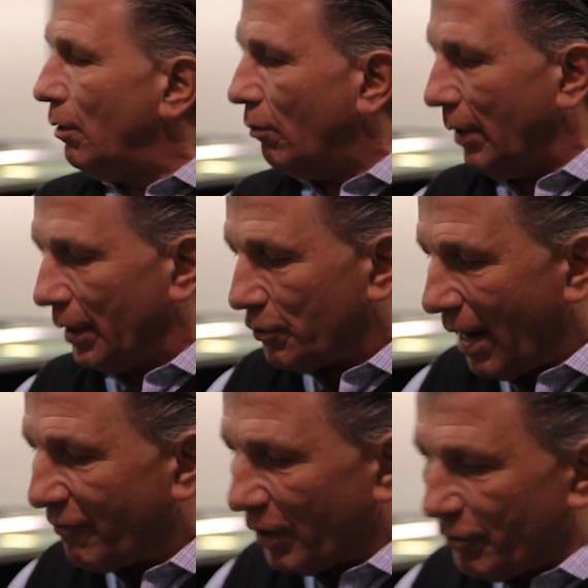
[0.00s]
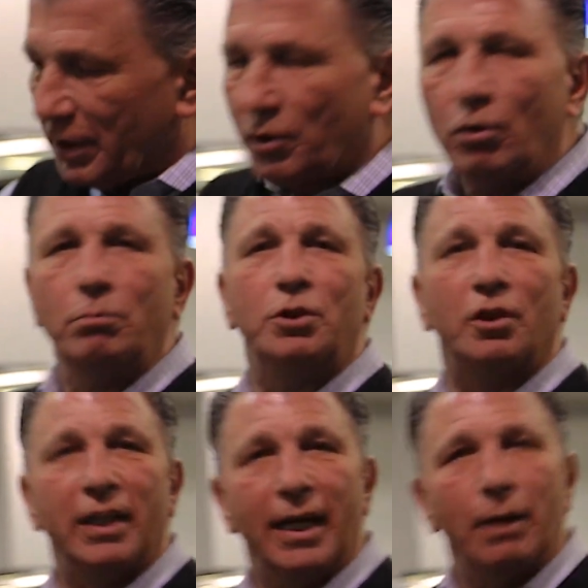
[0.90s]
When the traffic resumes, you
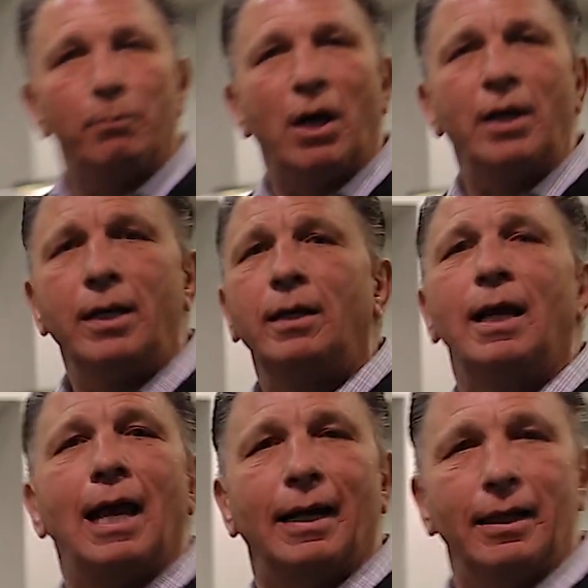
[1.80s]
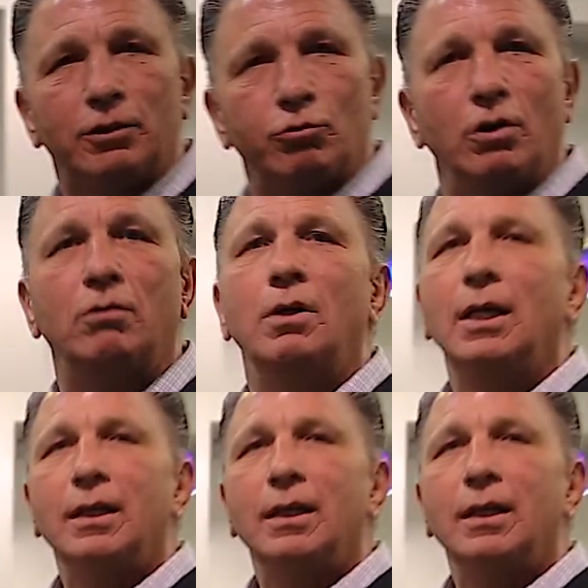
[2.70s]
can hit a button and this will